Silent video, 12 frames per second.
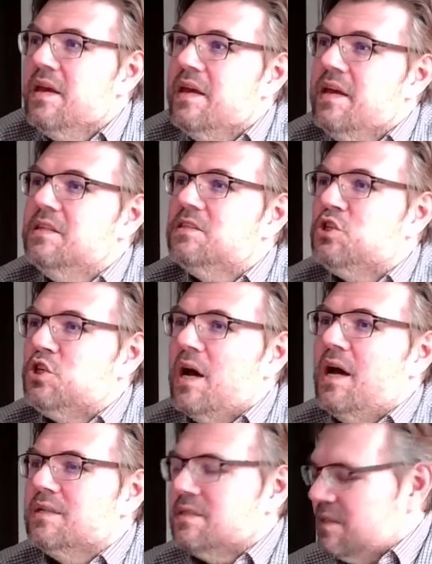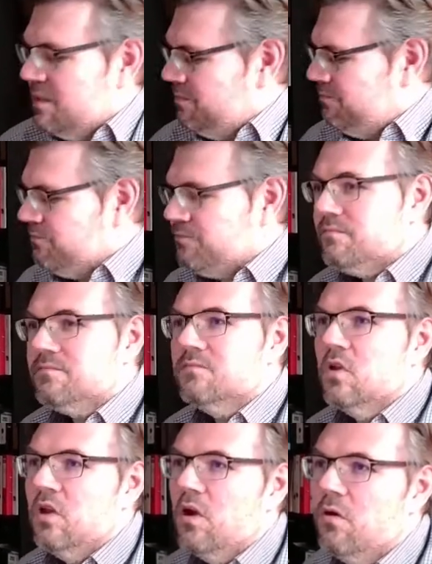It's just,
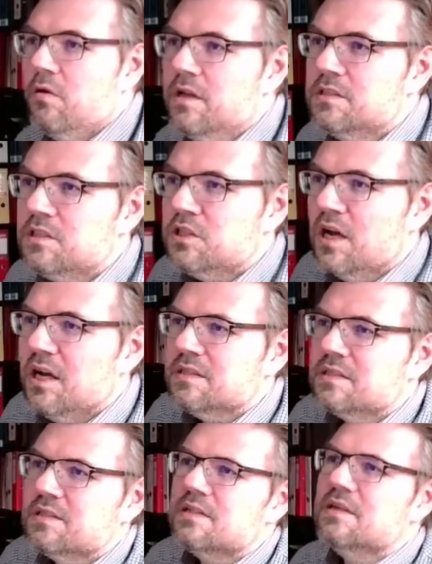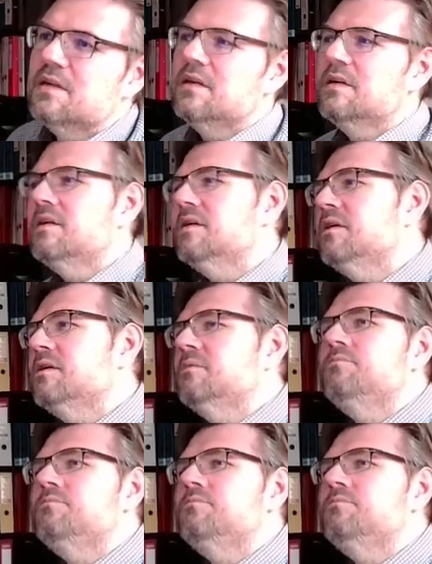you know, it's just uh,